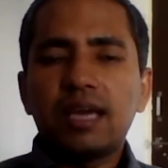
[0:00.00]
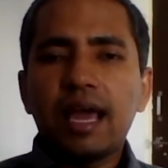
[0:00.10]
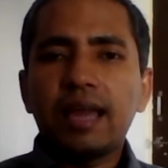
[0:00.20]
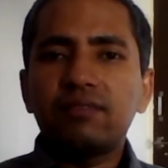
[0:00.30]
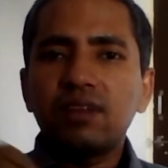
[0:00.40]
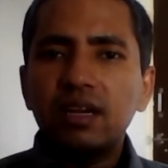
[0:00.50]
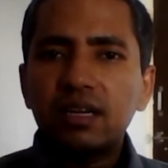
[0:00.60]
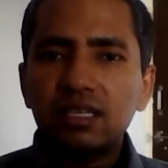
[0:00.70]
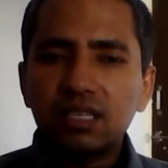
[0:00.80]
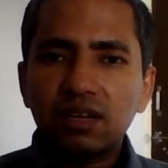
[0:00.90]
And if the
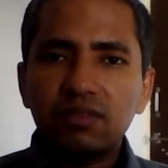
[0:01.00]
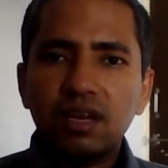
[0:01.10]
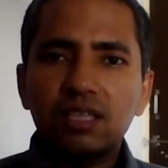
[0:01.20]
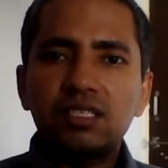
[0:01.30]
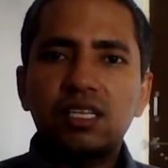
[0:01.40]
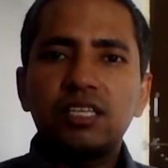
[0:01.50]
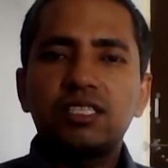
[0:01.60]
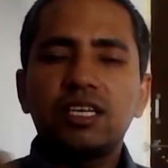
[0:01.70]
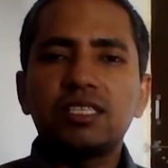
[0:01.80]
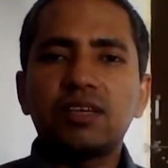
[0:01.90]
intention of the
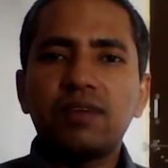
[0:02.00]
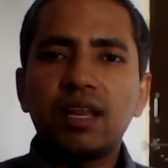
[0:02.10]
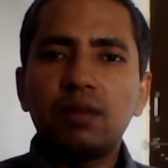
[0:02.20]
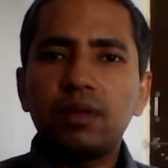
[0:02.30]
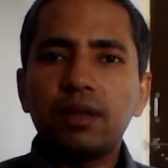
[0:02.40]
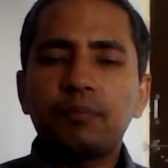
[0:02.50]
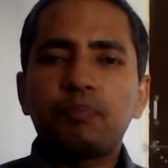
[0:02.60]
legislature is available,